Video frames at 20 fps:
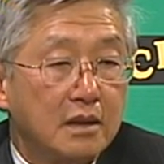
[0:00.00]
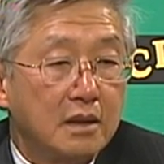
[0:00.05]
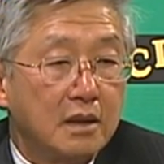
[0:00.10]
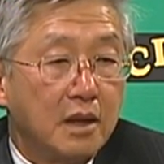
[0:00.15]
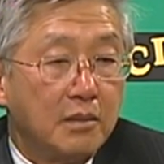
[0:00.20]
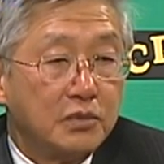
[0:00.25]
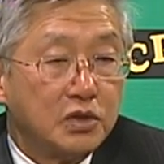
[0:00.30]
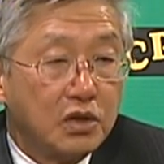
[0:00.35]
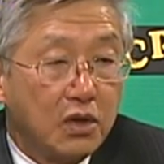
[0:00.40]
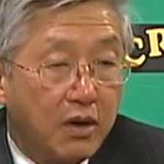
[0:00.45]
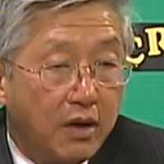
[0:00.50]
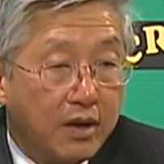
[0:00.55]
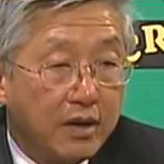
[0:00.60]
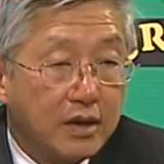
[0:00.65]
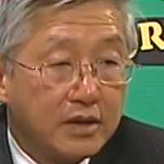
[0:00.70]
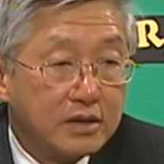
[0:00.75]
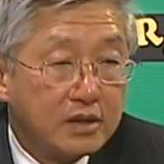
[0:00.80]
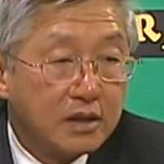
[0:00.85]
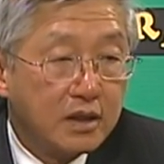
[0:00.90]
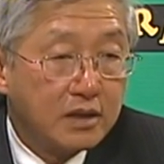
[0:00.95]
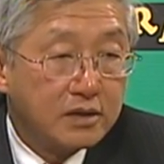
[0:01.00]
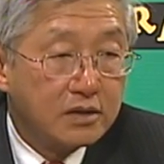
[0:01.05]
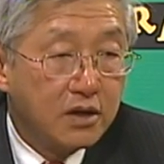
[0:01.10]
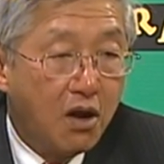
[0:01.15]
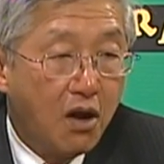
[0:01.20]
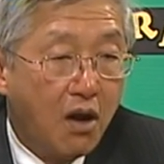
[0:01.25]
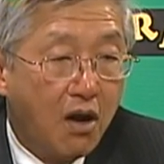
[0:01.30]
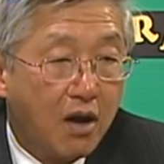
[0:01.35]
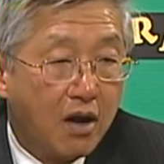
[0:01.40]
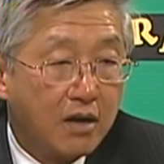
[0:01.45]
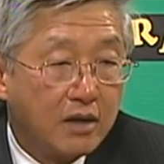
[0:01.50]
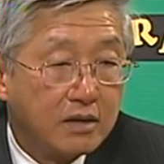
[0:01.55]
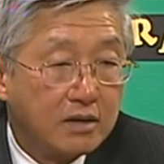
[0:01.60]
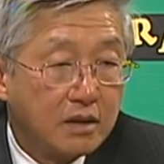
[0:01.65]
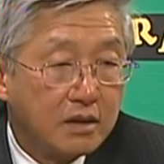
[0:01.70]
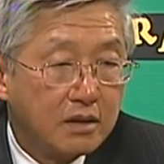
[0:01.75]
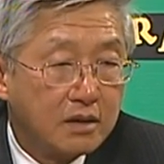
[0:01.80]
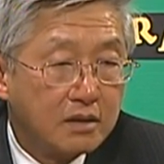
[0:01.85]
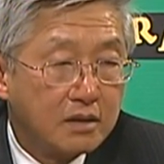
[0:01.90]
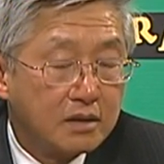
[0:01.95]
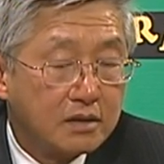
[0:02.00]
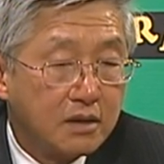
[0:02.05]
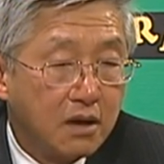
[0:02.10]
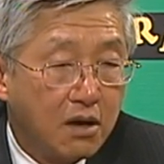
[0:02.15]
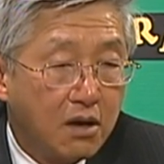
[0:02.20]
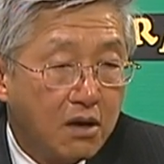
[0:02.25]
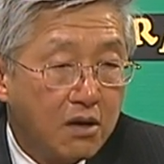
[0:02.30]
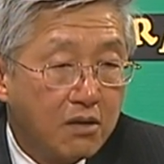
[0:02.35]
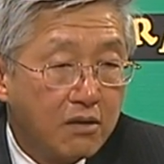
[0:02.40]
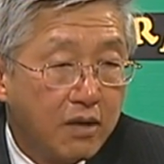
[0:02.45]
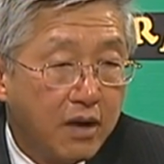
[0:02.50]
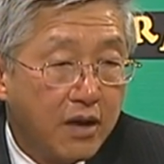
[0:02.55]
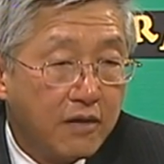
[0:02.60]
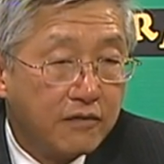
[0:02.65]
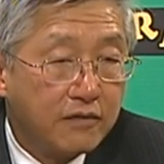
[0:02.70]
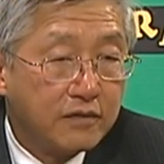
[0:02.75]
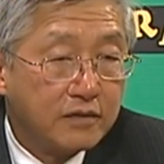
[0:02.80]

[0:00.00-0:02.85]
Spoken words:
I'm sorry, it's R. Is it R or F?